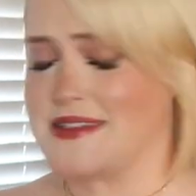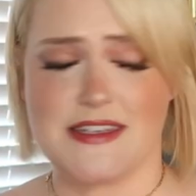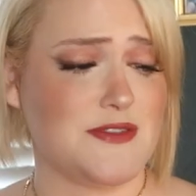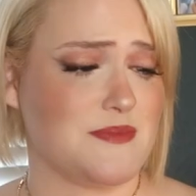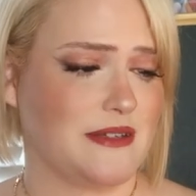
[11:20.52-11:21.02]

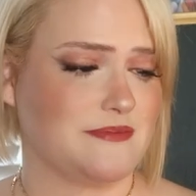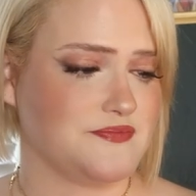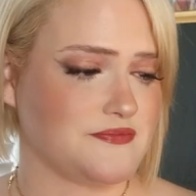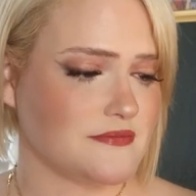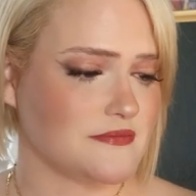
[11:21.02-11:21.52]
excuse me.
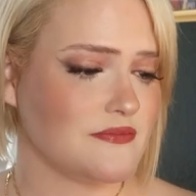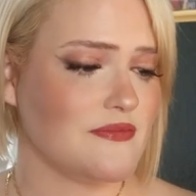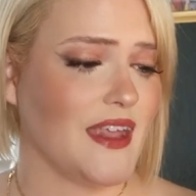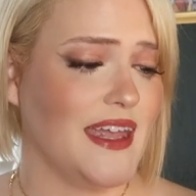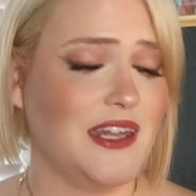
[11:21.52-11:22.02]

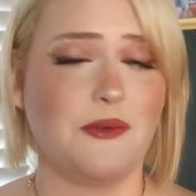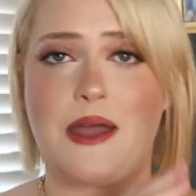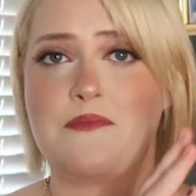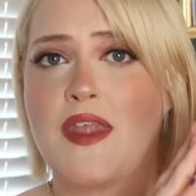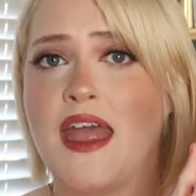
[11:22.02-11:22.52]

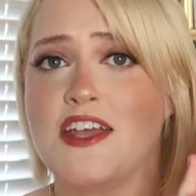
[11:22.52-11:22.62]
Anyway,